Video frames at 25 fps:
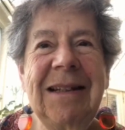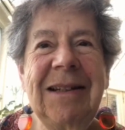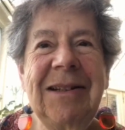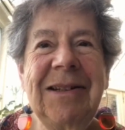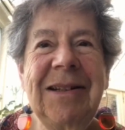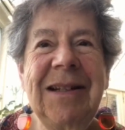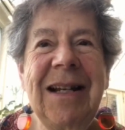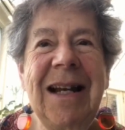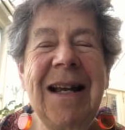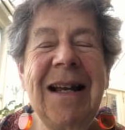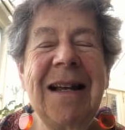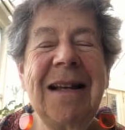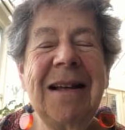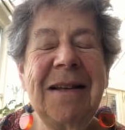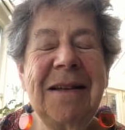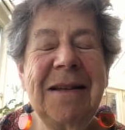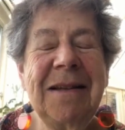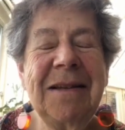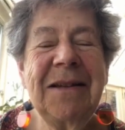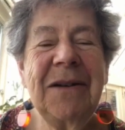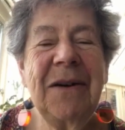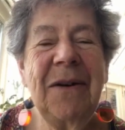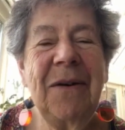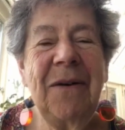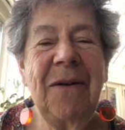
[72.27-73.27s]

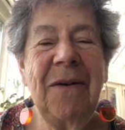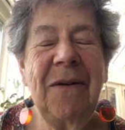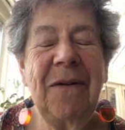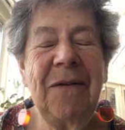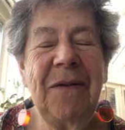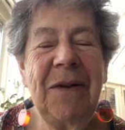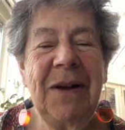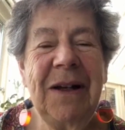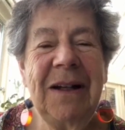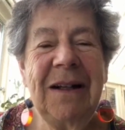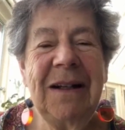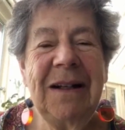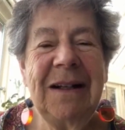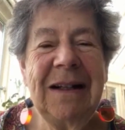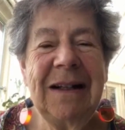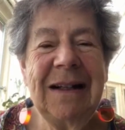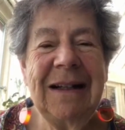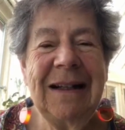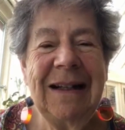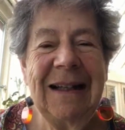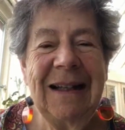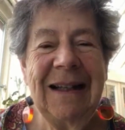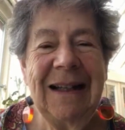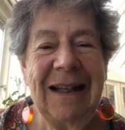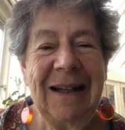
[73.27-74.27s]
tells of her
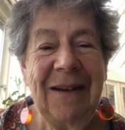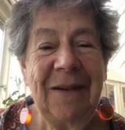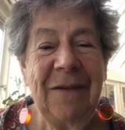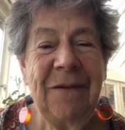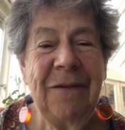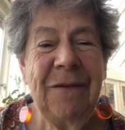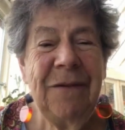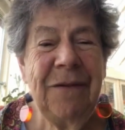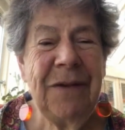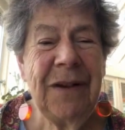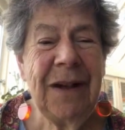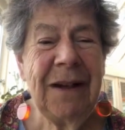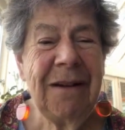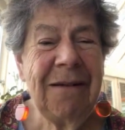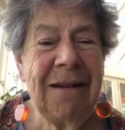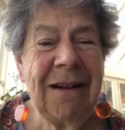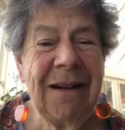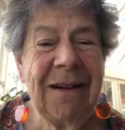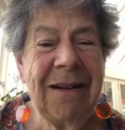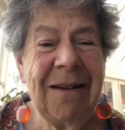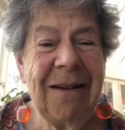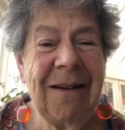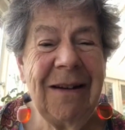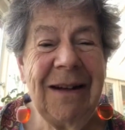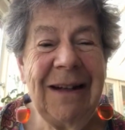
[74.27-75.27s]
very
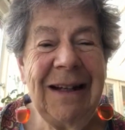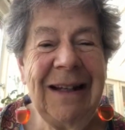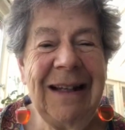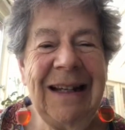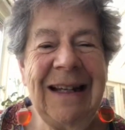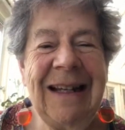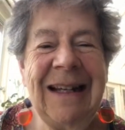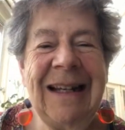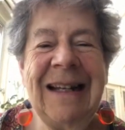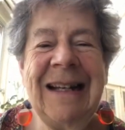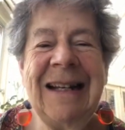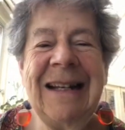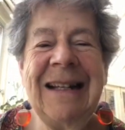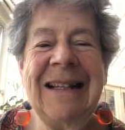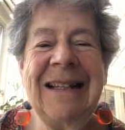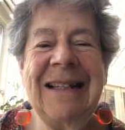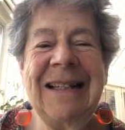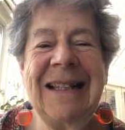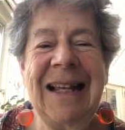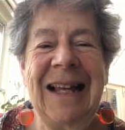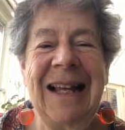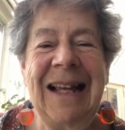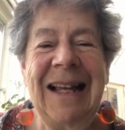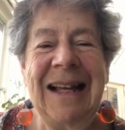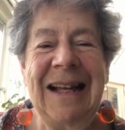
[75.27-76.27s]
early years
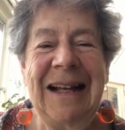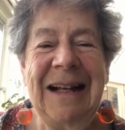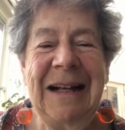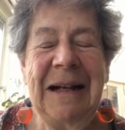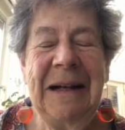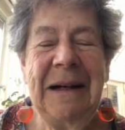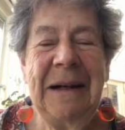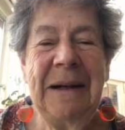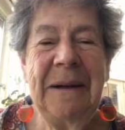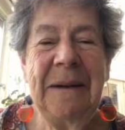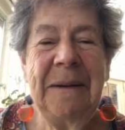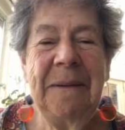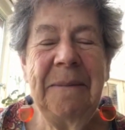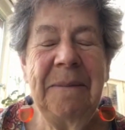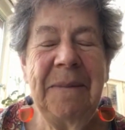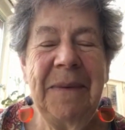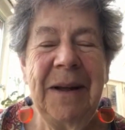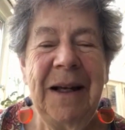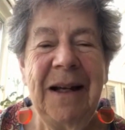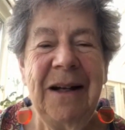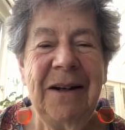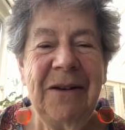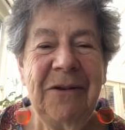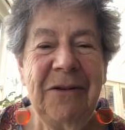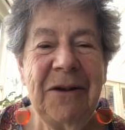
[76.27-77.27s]

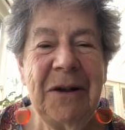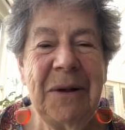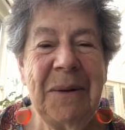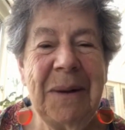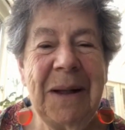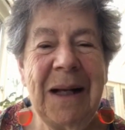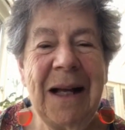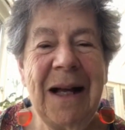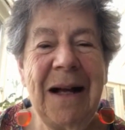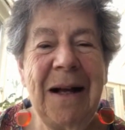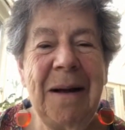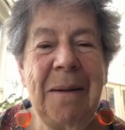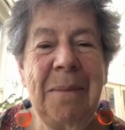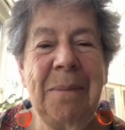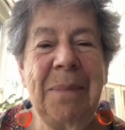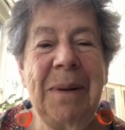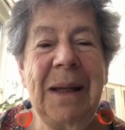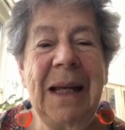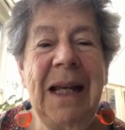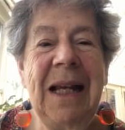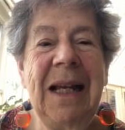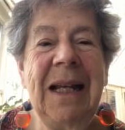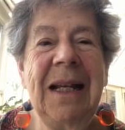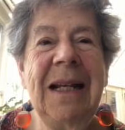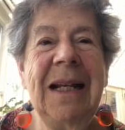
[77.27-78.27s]
growing up
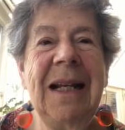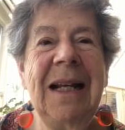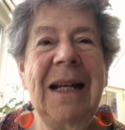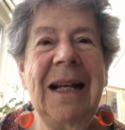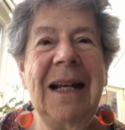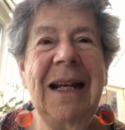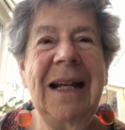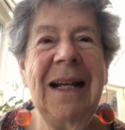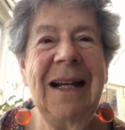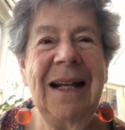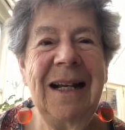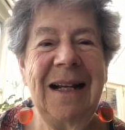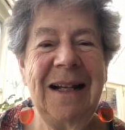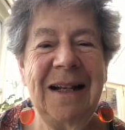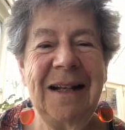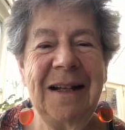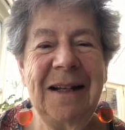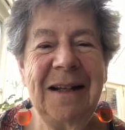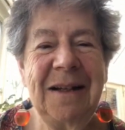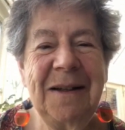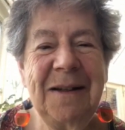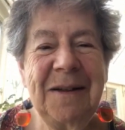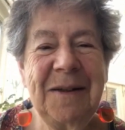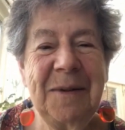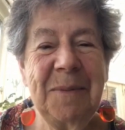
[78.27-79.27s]
in a
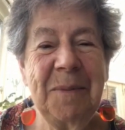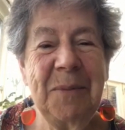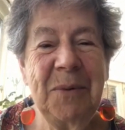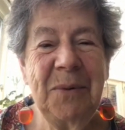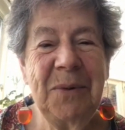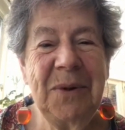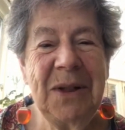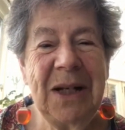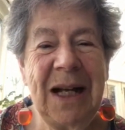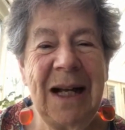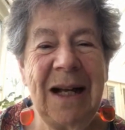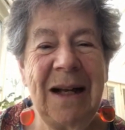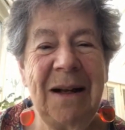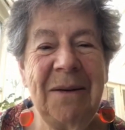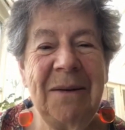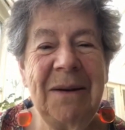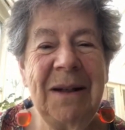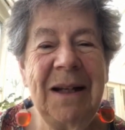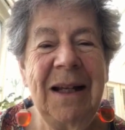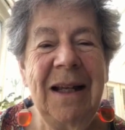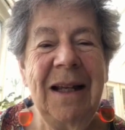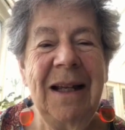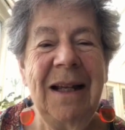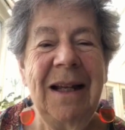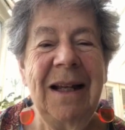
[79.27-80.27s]
small town
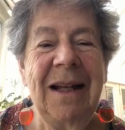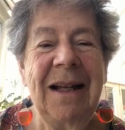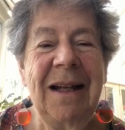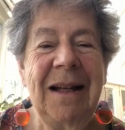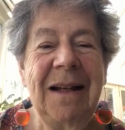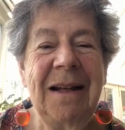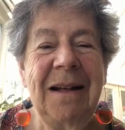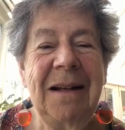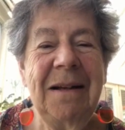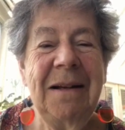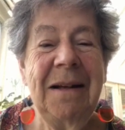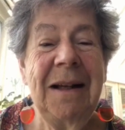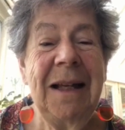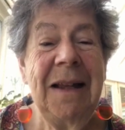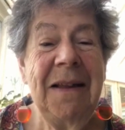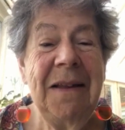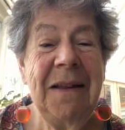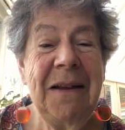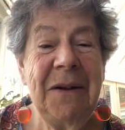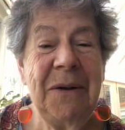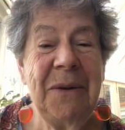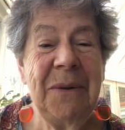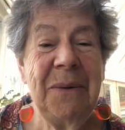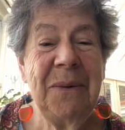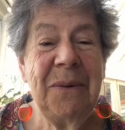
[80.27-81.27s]
in the
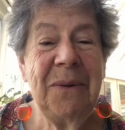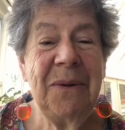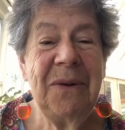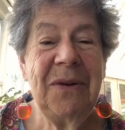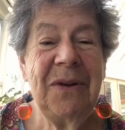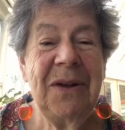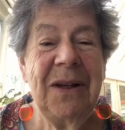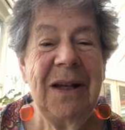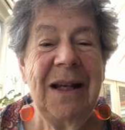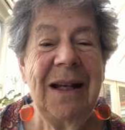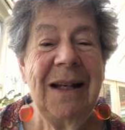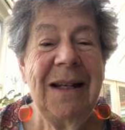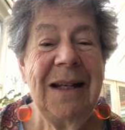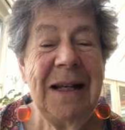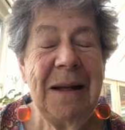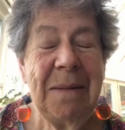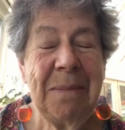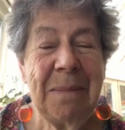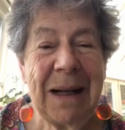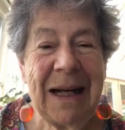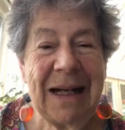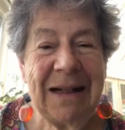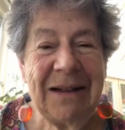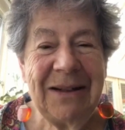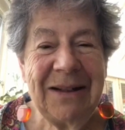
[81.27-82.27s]
north near
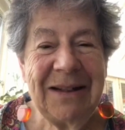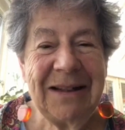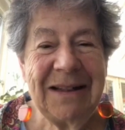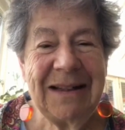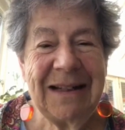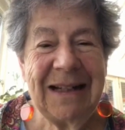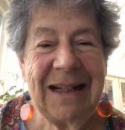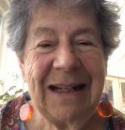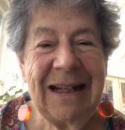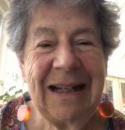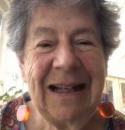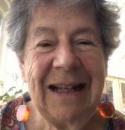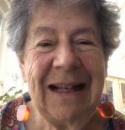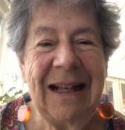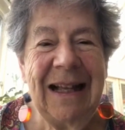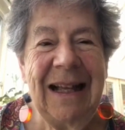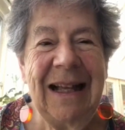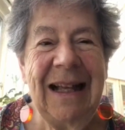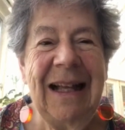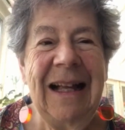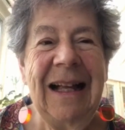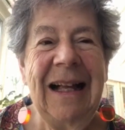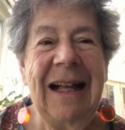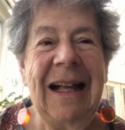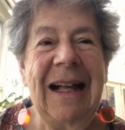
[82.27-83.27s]
Manchester,
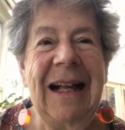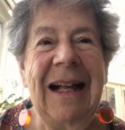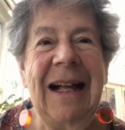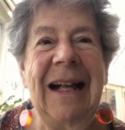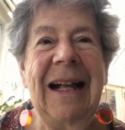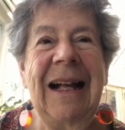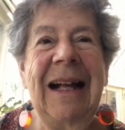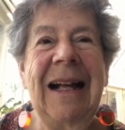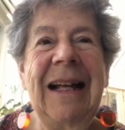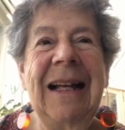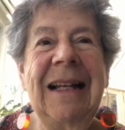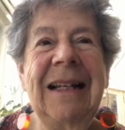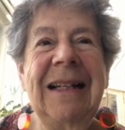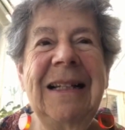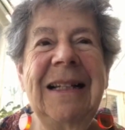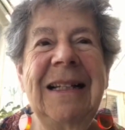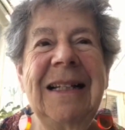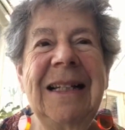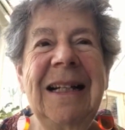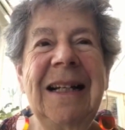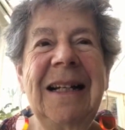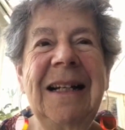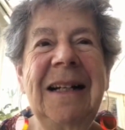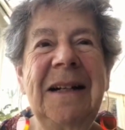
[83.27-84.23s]
and